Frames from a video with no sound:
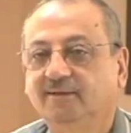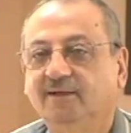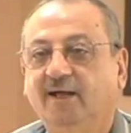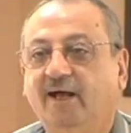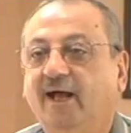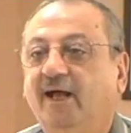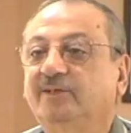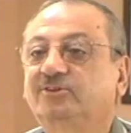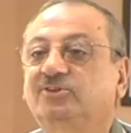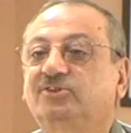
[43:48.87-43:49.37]

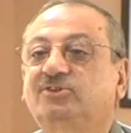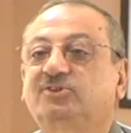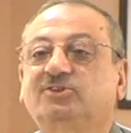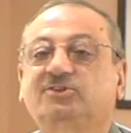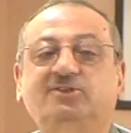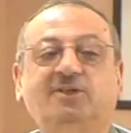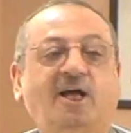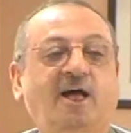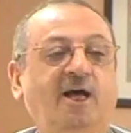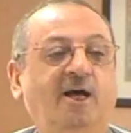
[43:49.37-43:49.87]

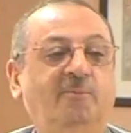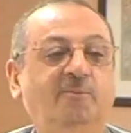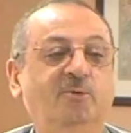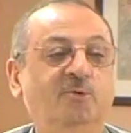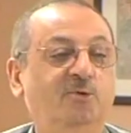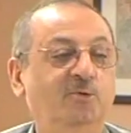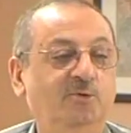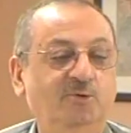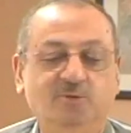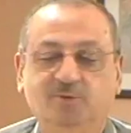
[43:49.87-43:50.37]

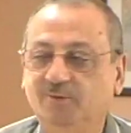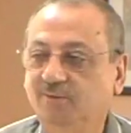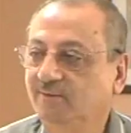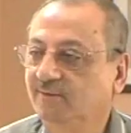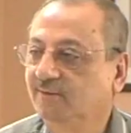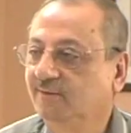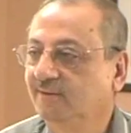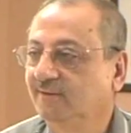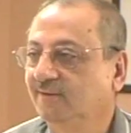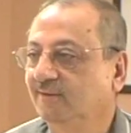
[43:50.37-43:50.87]
As-sabunu.
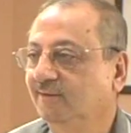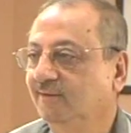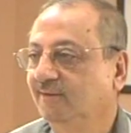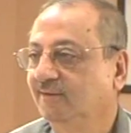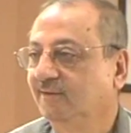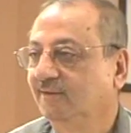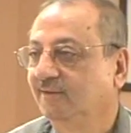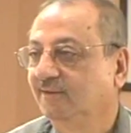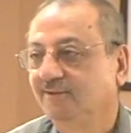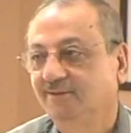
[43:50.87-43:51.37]

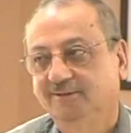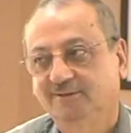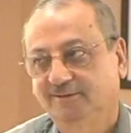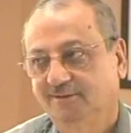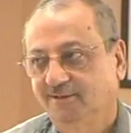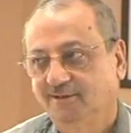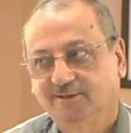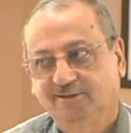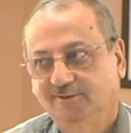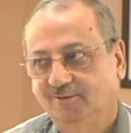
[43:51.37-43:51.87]

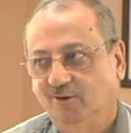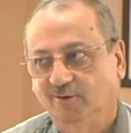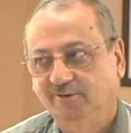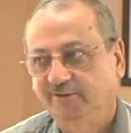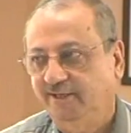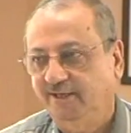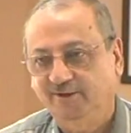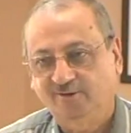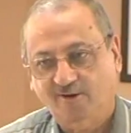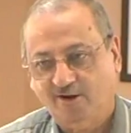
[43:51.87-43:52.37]
Don't
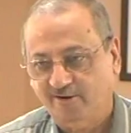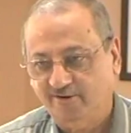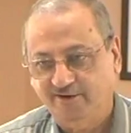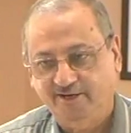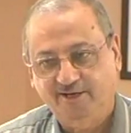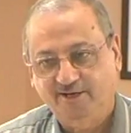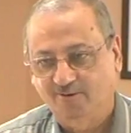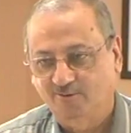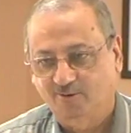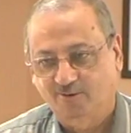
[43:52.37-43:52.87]
think you are
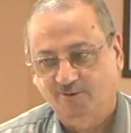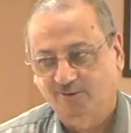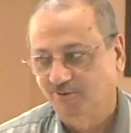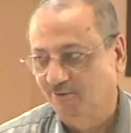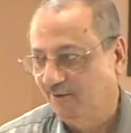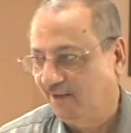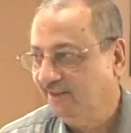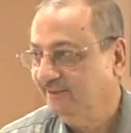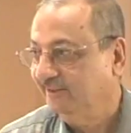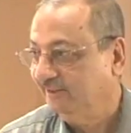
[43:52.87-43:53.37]
reading
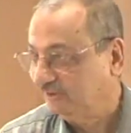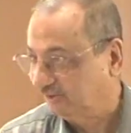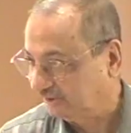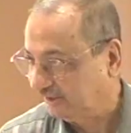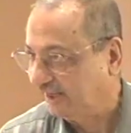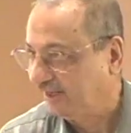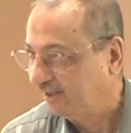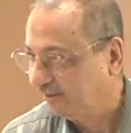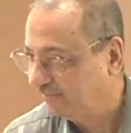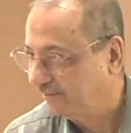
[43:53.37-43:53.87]
Urdu. This is
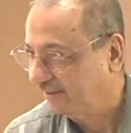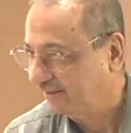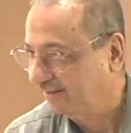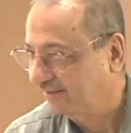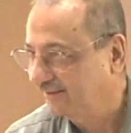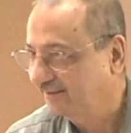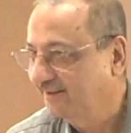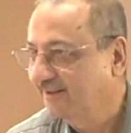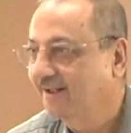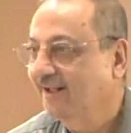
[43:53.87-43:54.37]
Arabic.
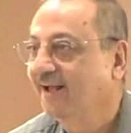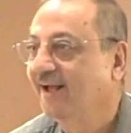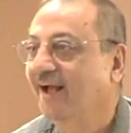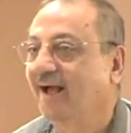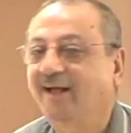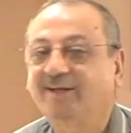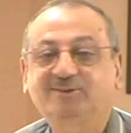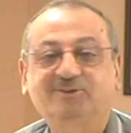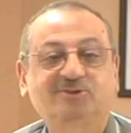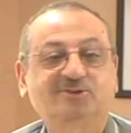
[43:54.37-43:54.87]

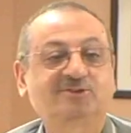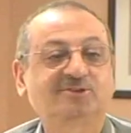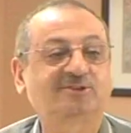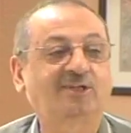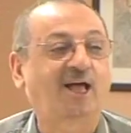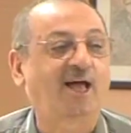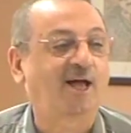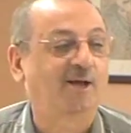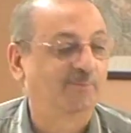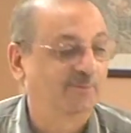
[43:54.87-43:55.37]

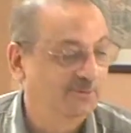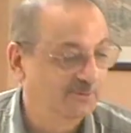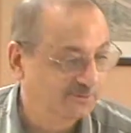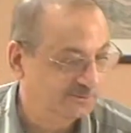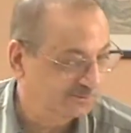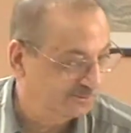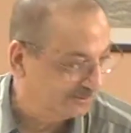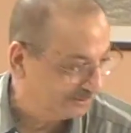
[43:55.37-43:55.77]
As-sabunu.